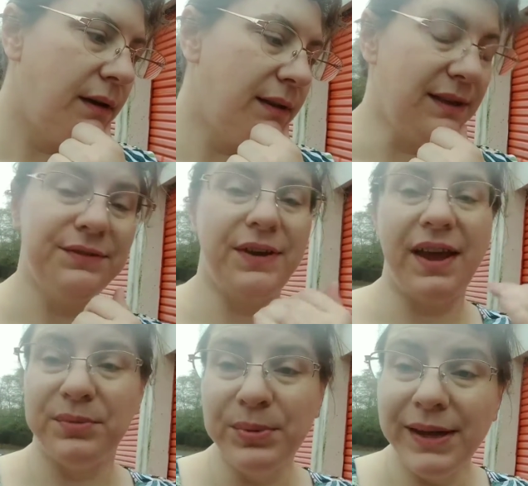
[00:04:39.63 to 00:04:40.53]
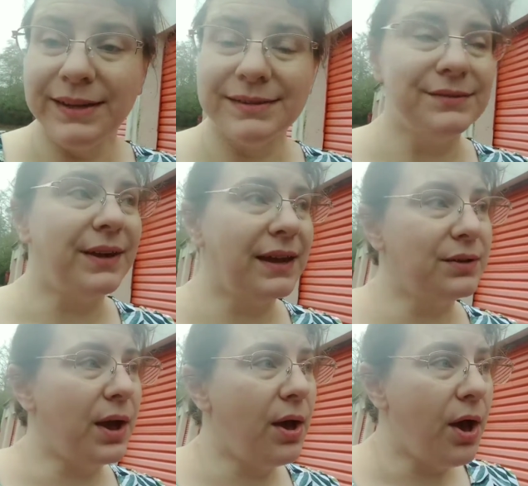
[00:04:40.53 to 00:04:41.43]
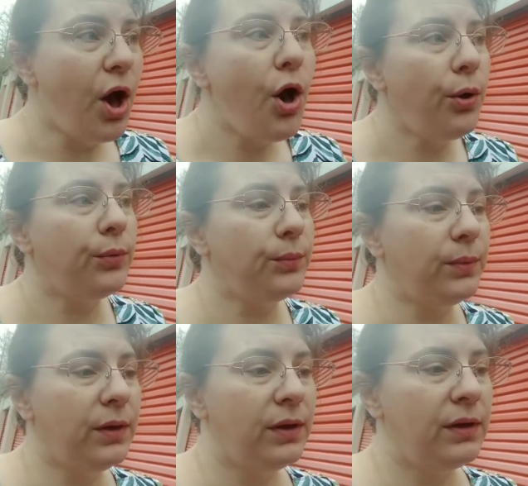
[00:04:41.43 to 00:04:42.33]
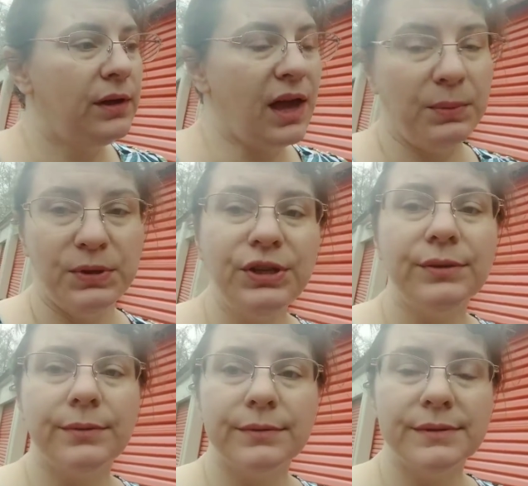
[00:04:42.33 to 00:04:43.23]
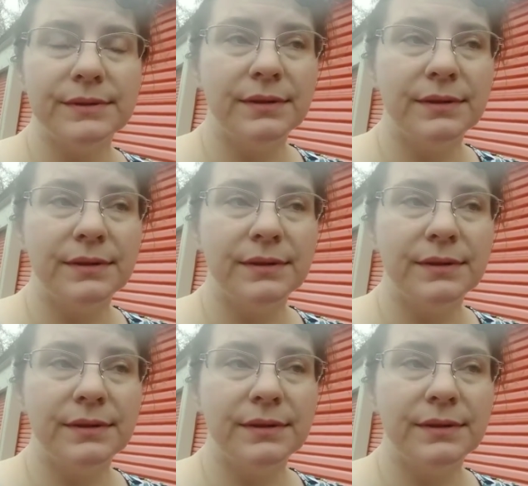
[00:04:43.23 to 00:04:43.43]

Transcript: if I had a place, if I had a home, I would use,